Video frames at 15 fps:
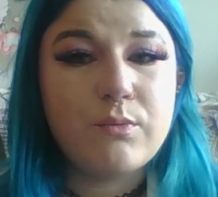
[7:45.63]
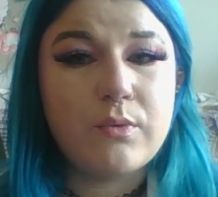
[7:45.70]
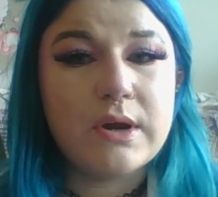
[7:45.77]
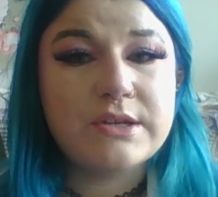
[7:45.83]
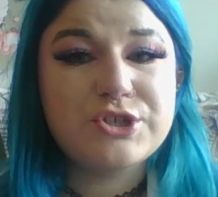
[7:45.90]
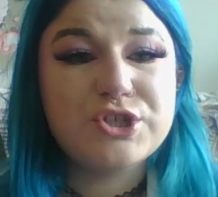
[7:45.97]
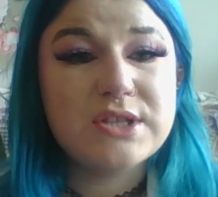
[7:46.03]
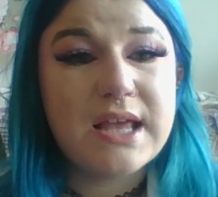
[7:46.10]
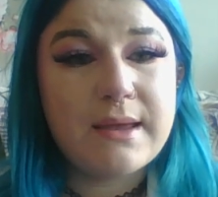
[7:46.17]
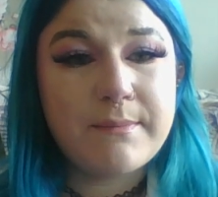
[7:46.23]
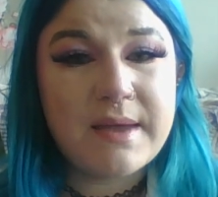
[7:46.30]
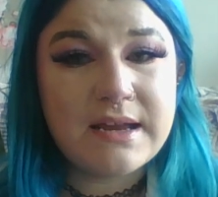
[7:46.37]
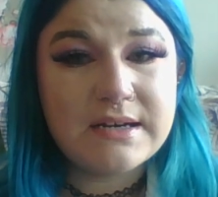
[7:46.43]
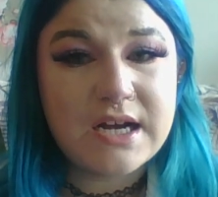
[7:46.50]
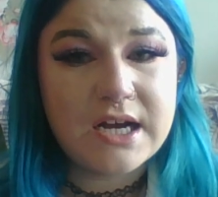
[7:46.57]
which they
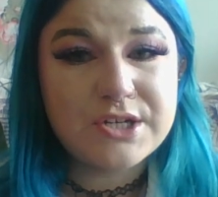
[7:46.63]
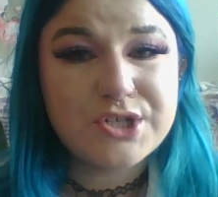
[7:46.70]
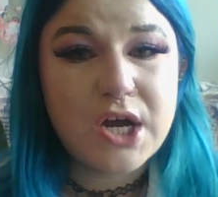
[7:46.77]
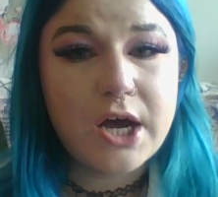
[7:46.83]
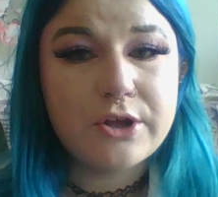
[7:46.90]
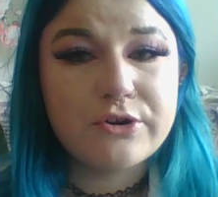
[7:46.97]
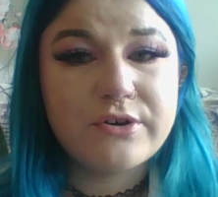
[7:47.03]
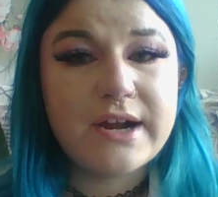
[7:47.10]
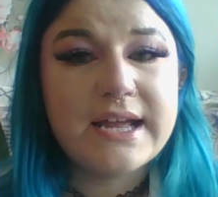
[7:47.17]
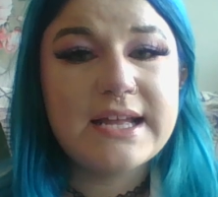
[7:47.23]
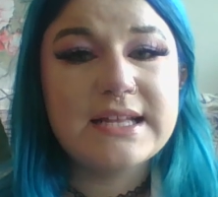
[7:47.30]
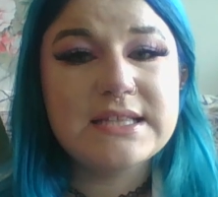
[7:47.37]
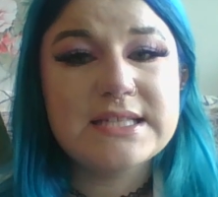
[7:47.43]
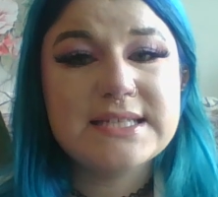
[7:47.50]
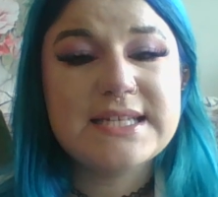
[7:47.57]
may not tolerate,
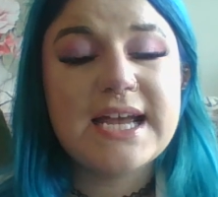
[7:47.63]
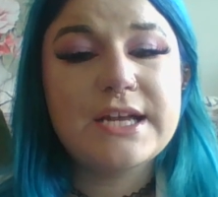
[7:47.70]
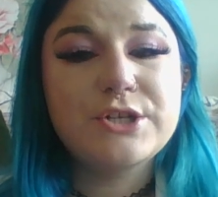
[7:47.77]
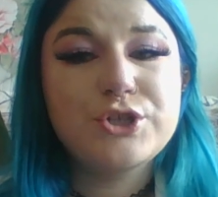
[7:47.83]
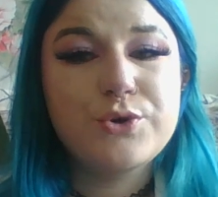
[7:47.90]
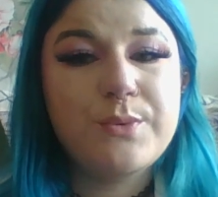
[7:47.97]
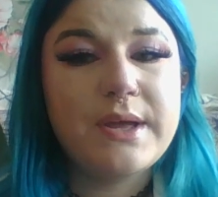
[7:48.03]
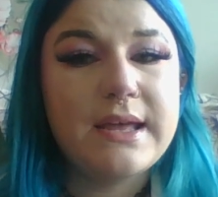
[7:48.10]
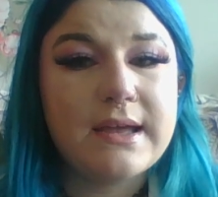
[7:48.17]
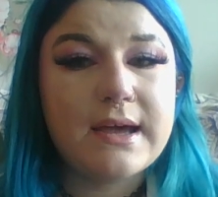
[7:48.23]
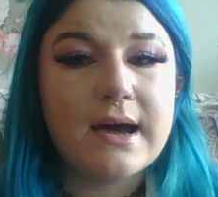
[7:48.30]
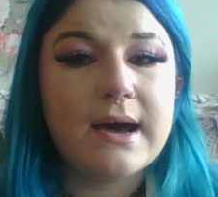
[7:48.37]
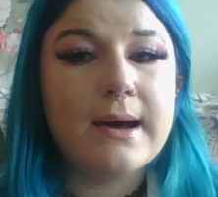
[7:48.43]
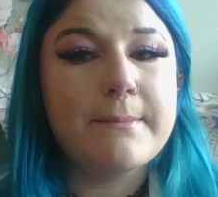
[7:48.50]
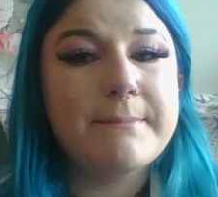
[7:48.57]
instead doing
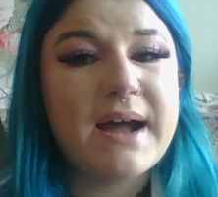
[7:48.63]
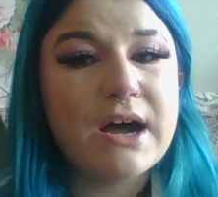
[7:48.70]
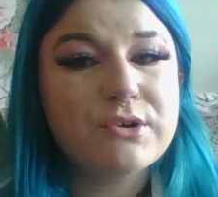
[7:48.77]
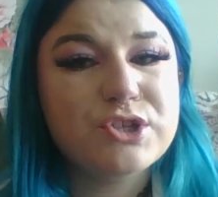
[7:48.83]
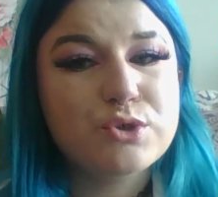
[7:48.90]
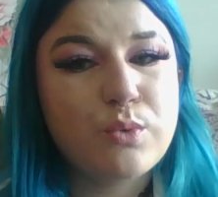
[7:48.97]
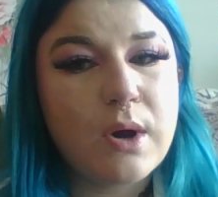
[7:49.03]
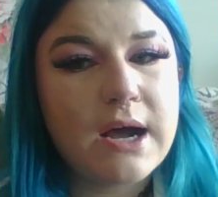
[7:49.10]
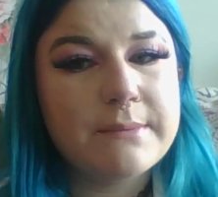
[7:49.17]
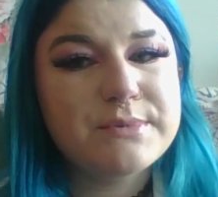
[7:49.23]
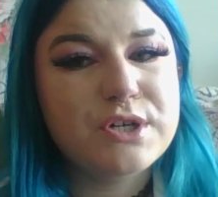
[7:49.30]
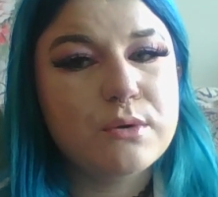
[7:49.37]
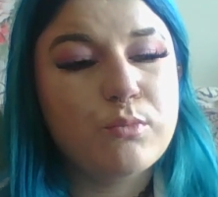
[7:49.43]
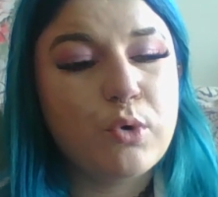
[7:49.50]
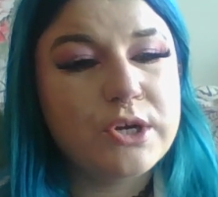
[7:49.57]
mouth
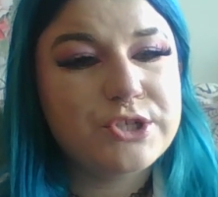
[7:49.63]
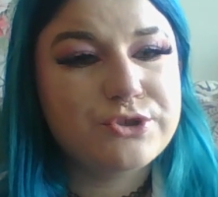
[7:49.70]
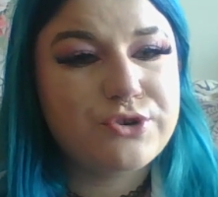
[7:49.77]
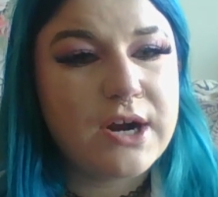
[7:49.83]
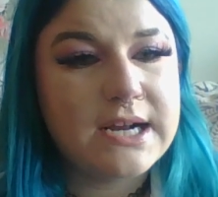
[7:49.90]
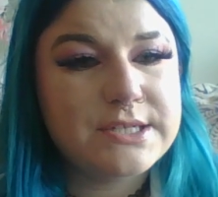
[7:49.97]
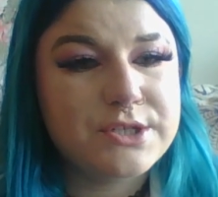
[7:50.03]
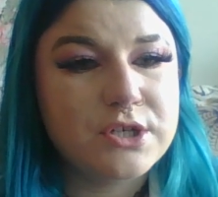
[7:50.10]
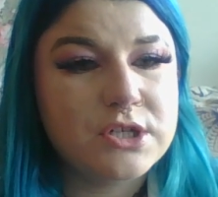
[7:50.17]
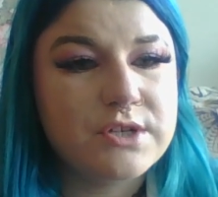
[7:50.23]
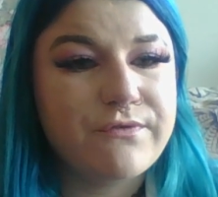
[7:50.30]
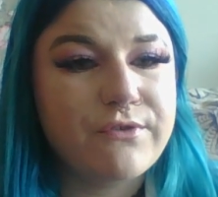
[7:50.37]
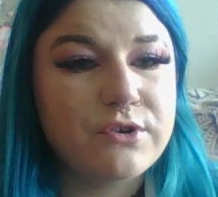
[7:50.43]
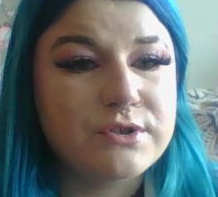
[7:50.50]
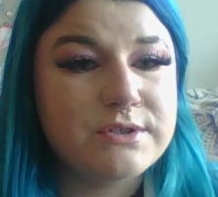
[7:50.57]
swabs or moisturizers
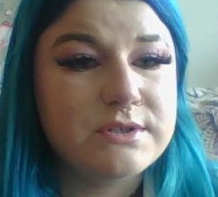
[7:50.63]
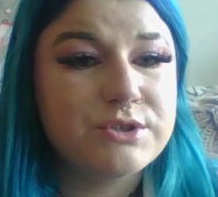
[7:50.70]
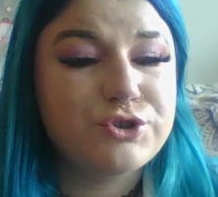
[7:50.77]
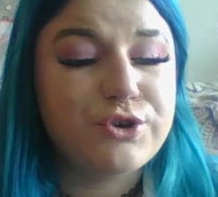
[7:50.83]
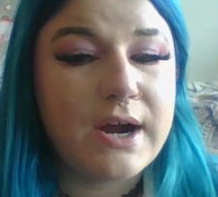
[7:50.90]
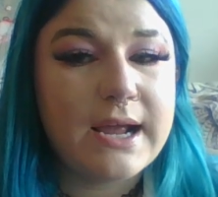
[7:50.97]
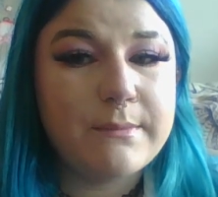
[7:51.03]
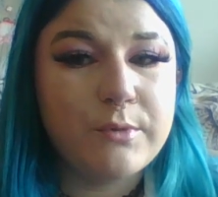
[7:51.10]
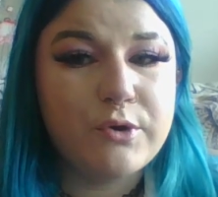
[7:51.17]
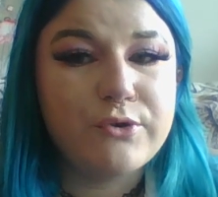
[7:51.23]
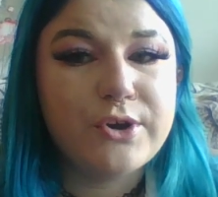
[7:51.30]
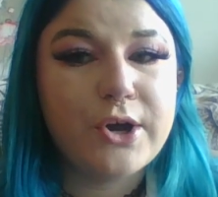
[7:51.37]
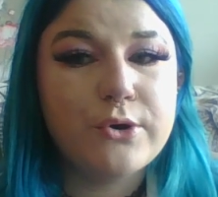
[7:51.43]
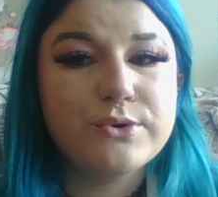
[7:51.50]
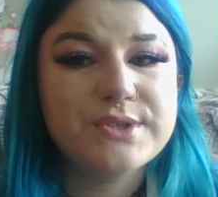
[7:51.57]
for dry
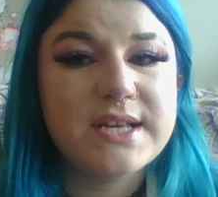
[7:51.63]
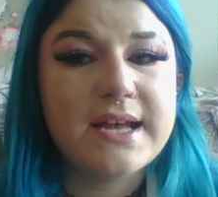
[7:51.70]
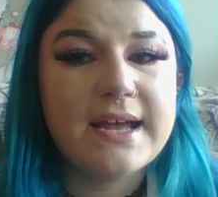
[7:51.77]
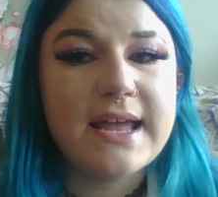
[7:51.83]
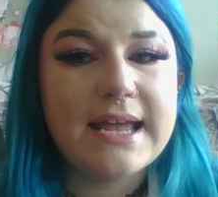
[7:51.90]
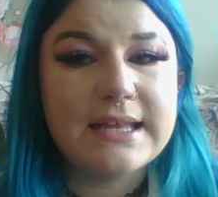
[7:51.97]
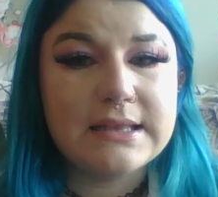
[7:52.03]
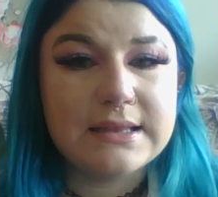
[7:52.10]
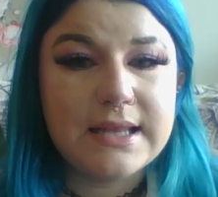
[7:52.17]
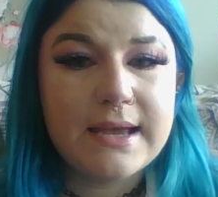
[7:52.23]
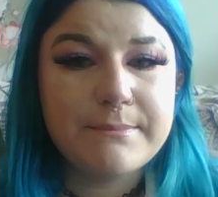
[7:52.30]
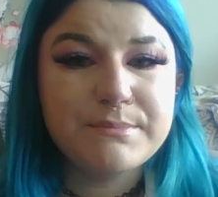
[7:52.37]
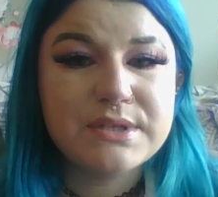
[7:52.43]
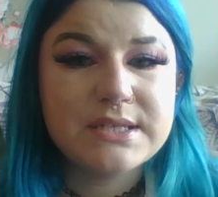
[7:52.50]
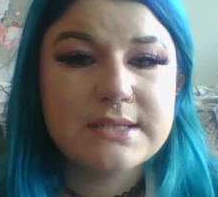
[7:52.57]
mucosa and
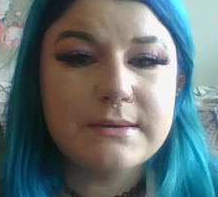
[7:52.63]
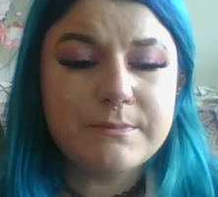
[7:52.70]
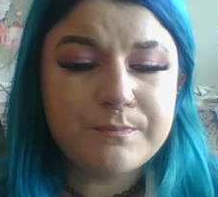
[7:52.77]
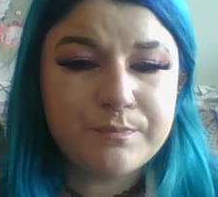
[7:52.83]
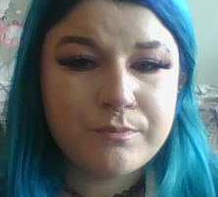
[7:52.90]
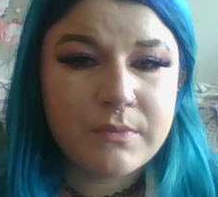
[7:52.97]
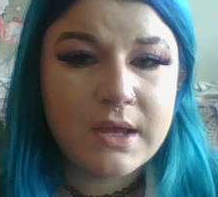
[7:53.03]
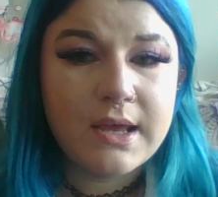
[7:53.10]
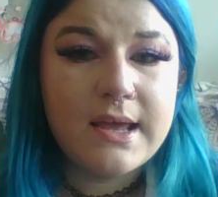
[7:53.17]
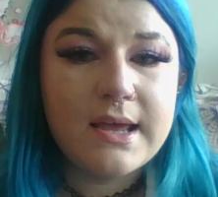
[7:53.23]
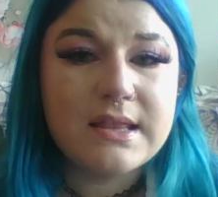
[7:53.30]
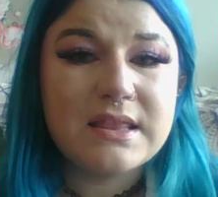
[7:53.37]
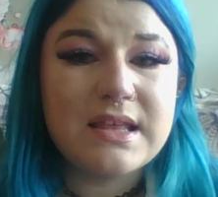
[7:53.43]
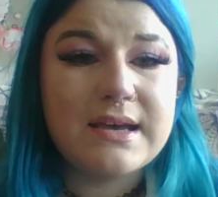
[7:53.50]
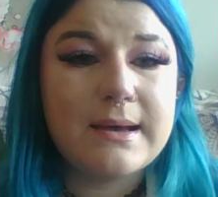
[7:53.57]
lips.
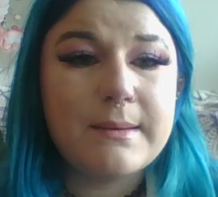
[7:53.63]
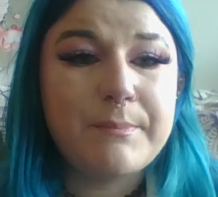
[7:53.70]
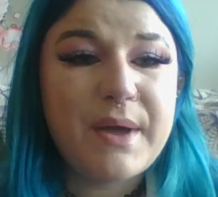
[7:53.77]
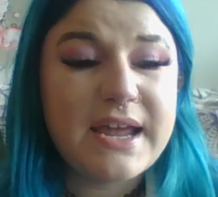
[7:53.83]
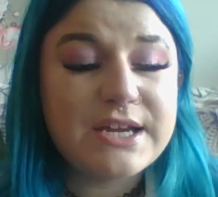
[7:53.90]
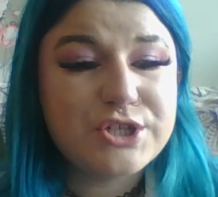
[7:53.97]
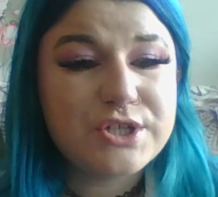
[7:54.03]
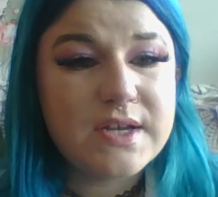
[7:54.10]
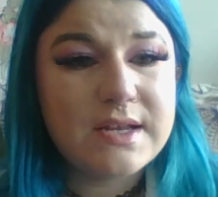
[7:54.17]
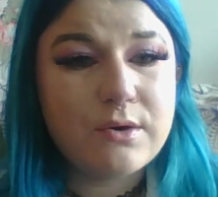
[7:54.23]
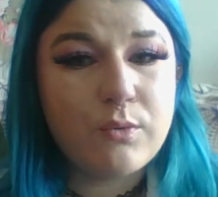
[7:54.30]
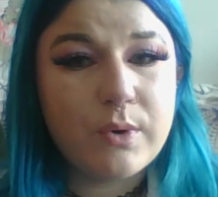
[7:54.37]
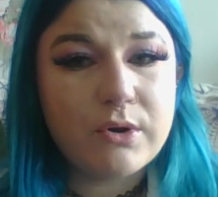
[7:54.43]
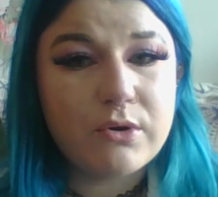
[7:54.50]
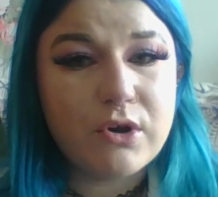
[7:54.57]
The patient
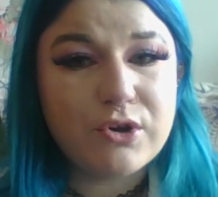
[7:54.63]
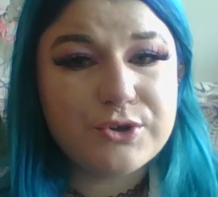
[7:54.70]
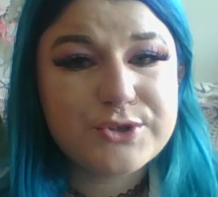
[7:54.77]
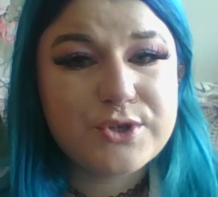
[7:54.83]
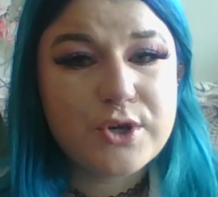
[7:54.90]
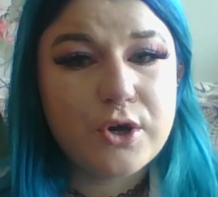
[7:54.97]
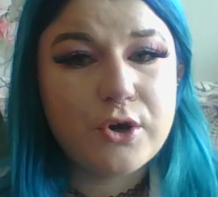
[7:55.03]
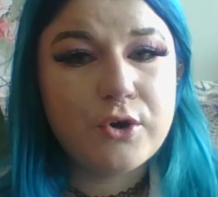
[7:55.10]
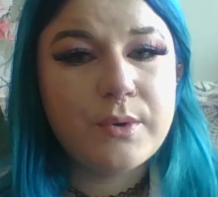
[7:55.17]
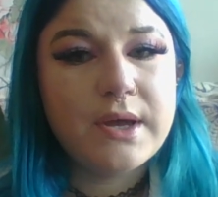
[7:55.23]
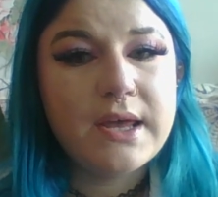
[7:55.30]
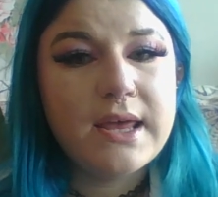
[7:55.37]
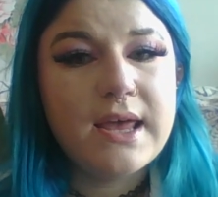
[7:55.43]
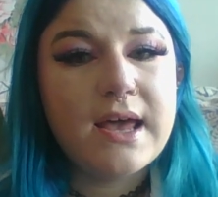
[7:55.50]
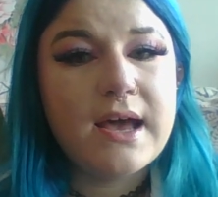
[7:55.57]
will also